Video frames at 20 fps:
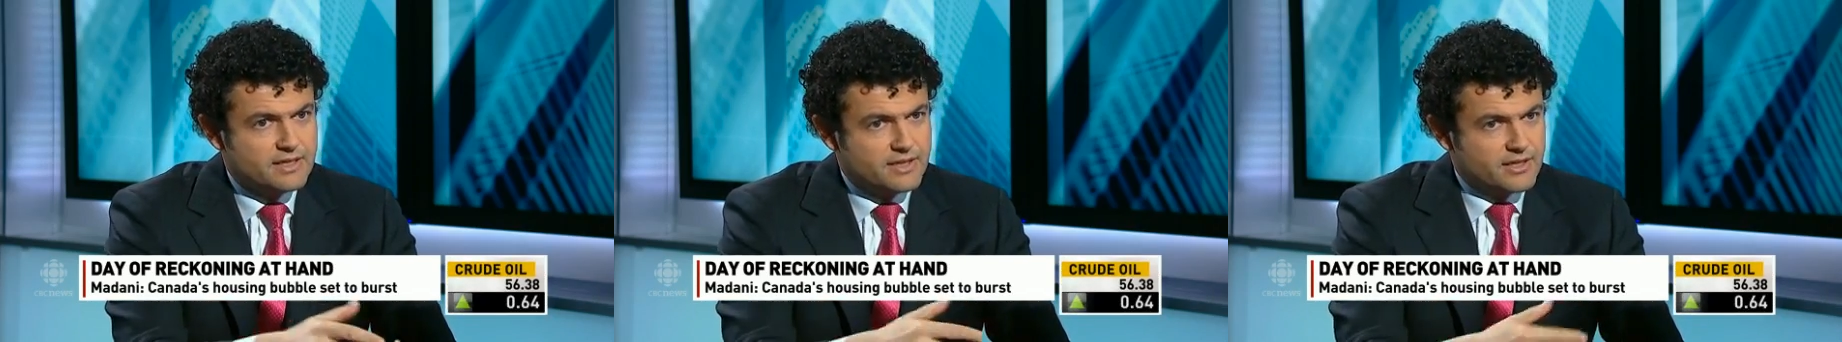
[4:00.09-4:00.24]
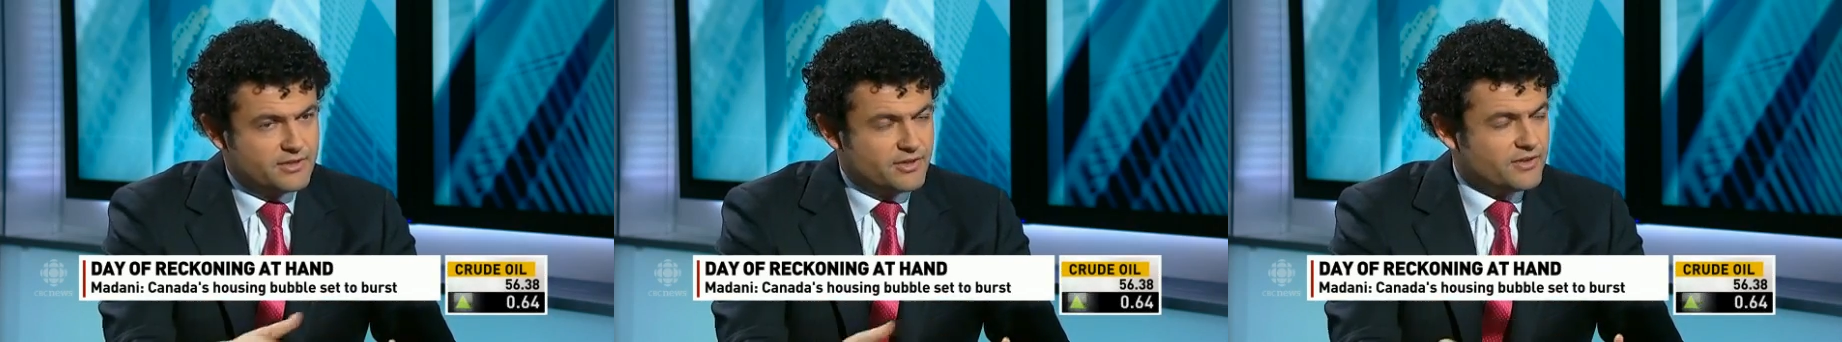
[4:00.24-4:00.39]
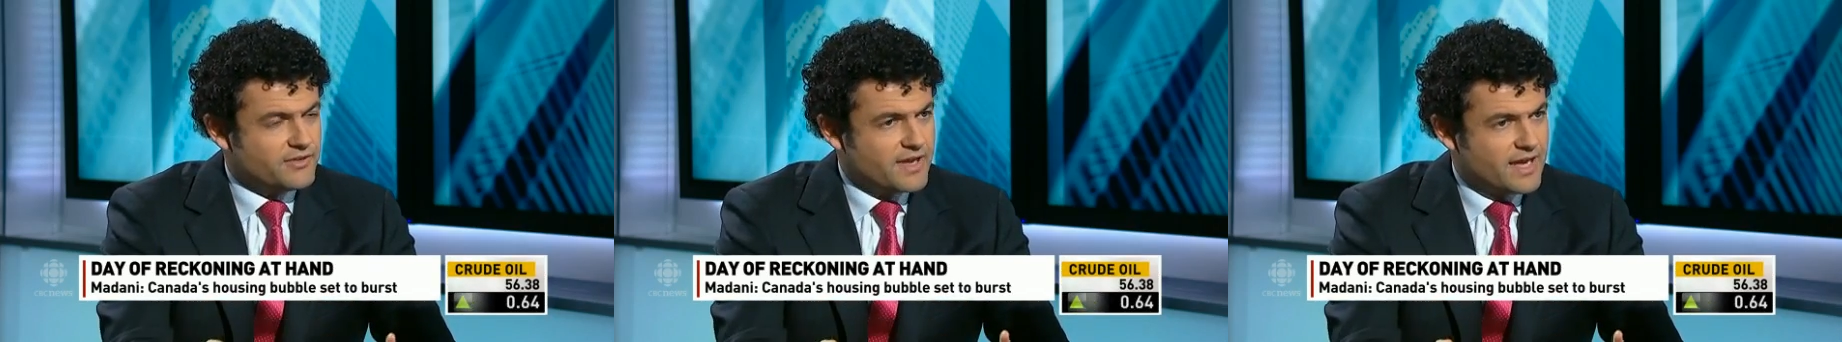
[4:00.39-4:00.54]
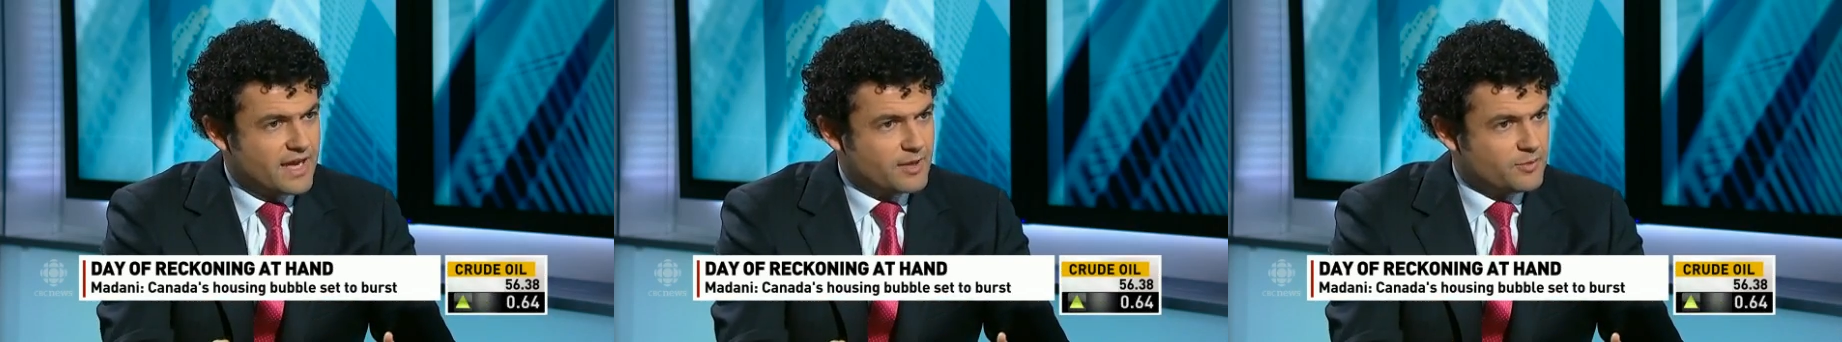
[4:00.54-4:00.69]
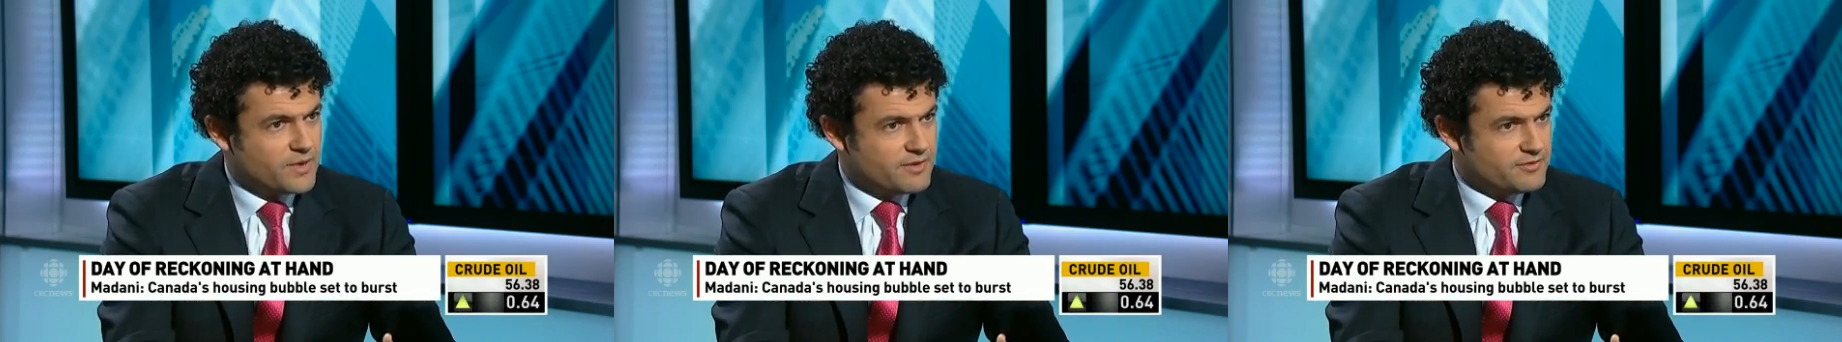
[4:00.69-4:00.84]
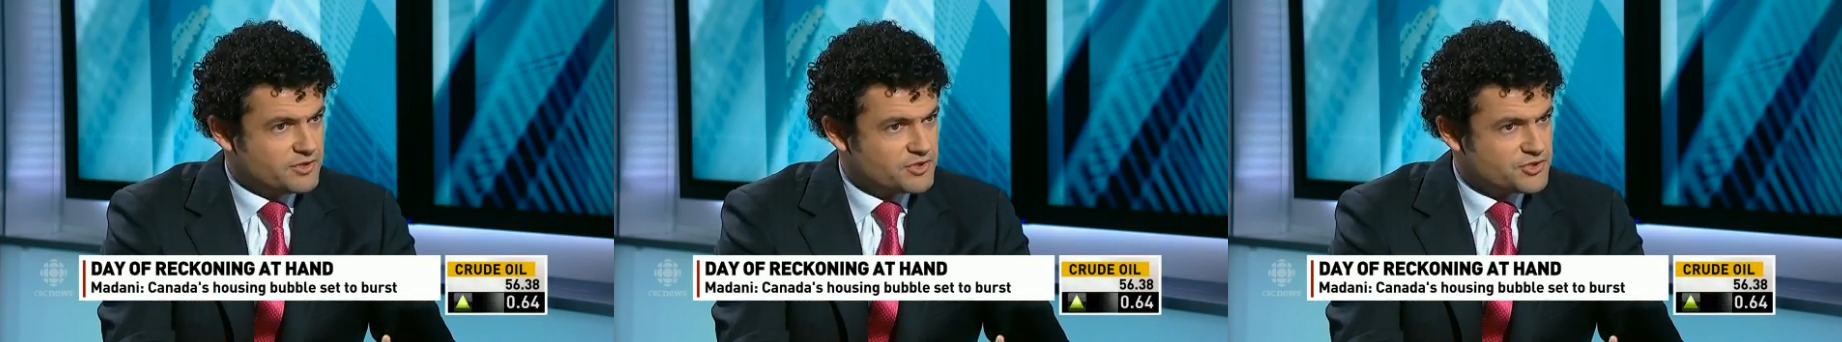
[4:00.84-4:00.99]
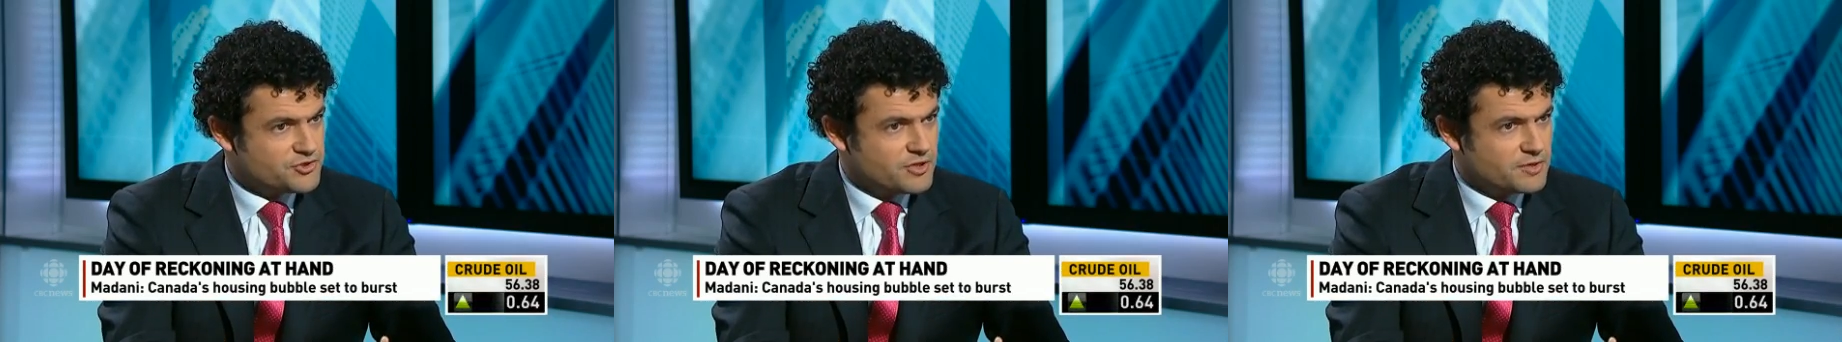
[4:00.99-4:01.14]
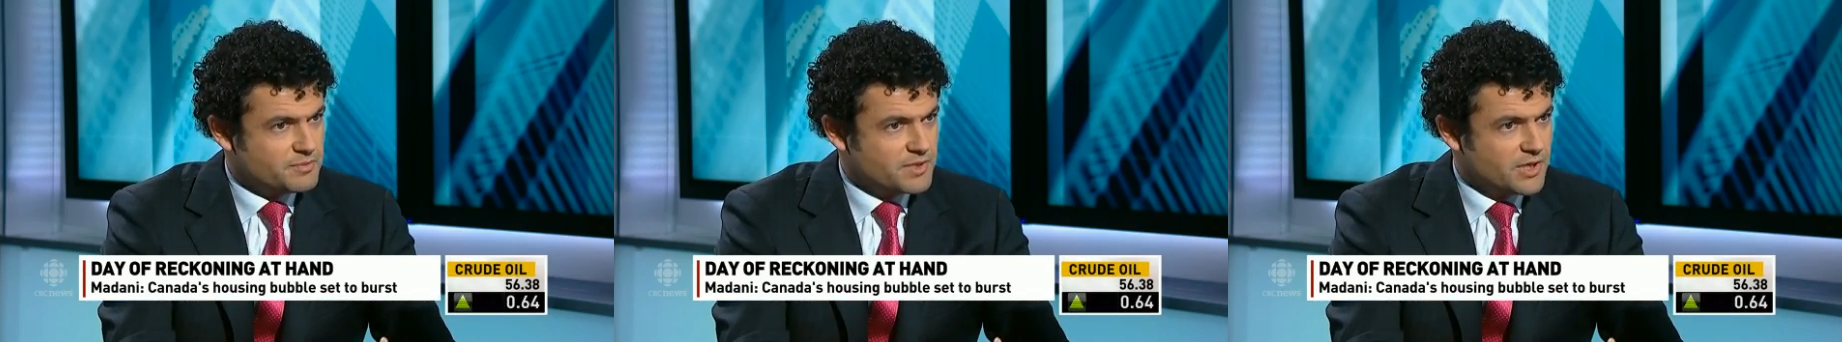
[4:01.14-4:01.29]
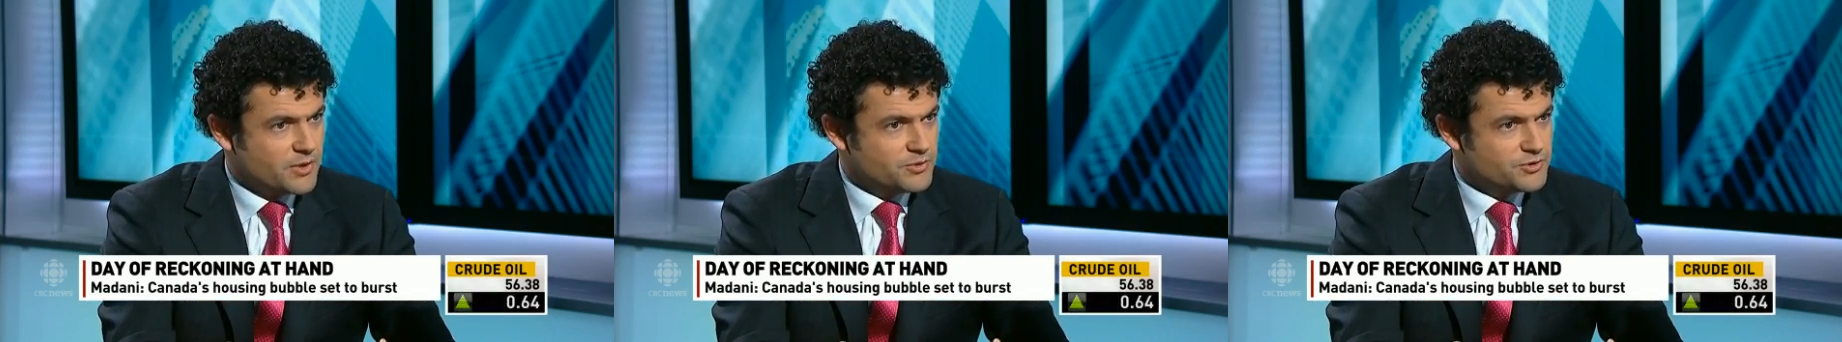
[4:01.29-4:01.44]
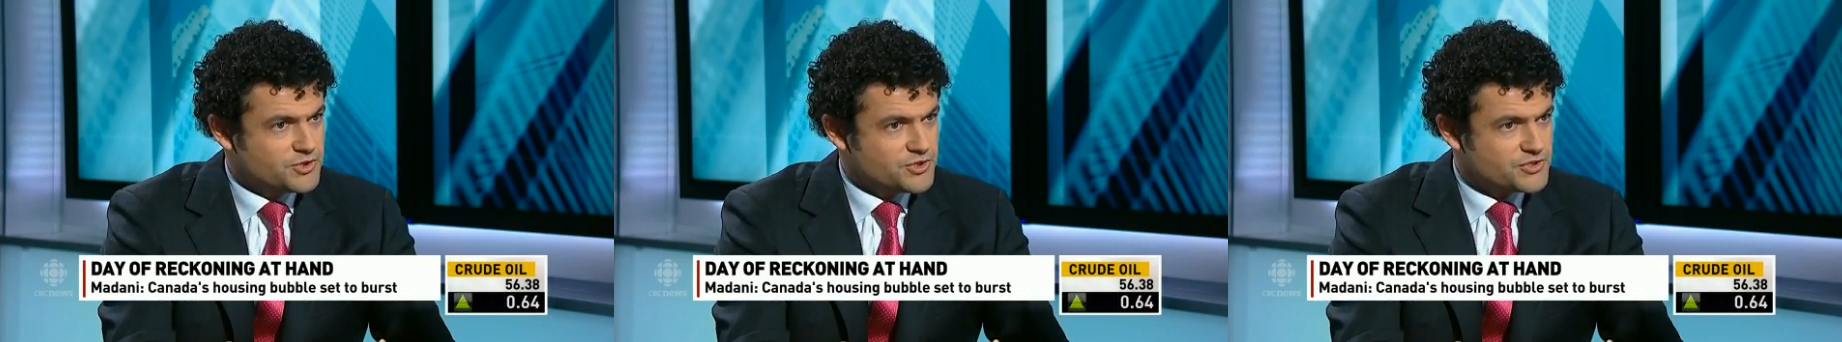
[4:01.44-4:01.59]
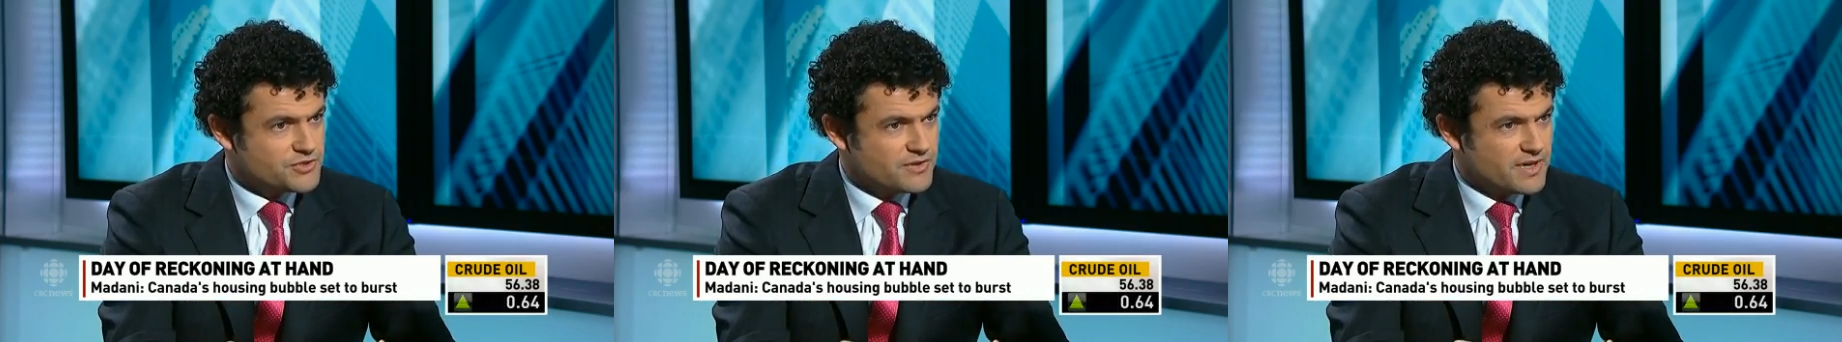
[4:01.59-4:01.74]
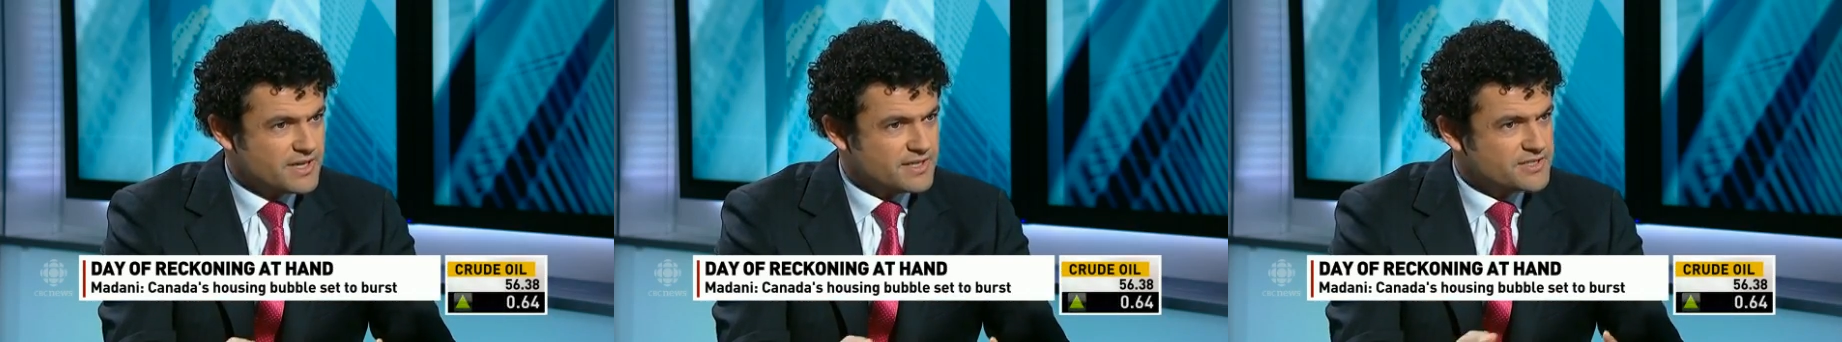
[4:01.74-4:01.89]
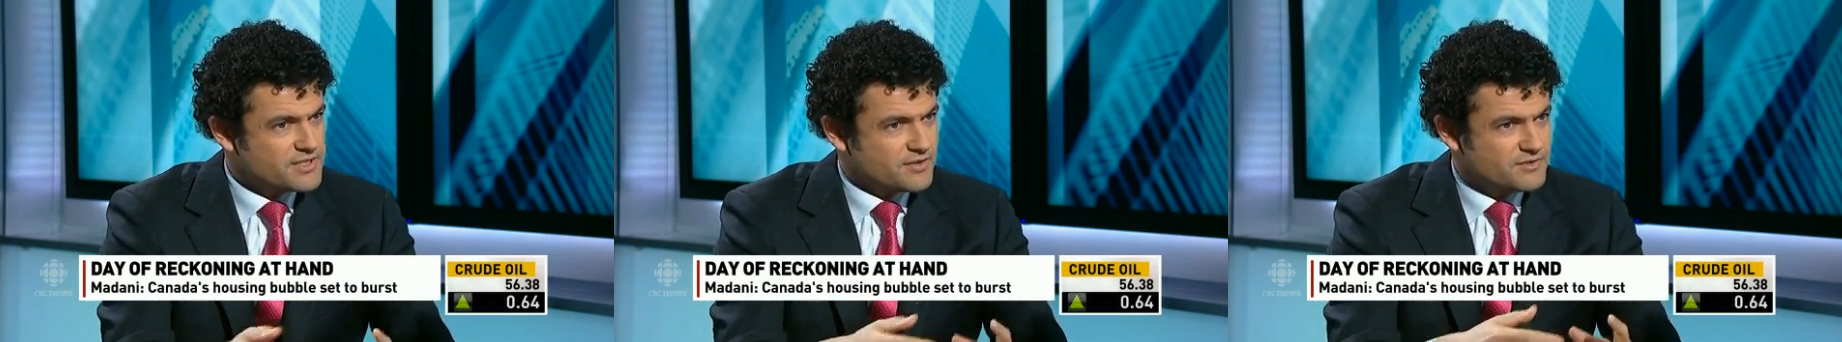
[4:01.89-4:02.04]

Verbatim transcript: on the other hand we have extreme low interest rates.